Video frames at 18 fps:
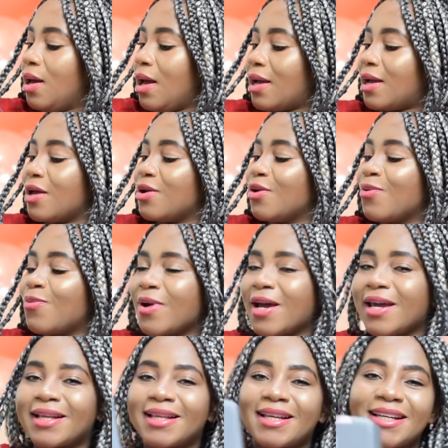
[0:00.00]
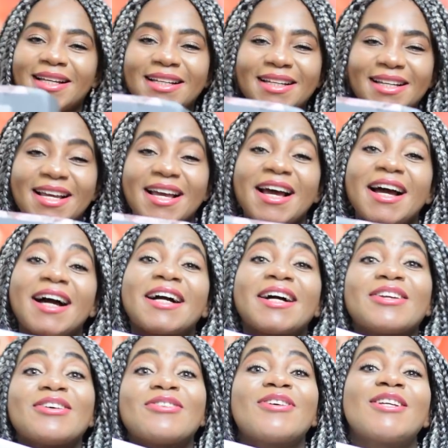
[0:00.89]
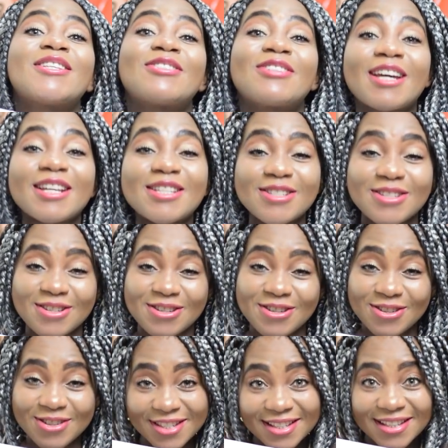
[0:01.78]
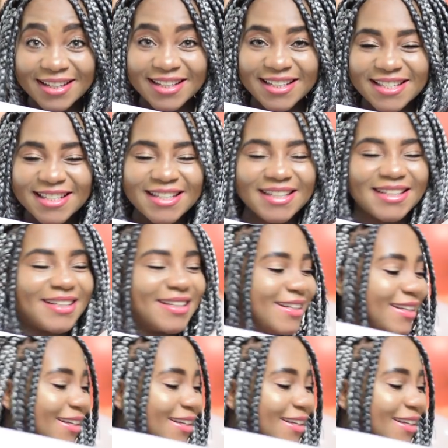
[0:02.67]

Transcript: I cannot wait to get to use this.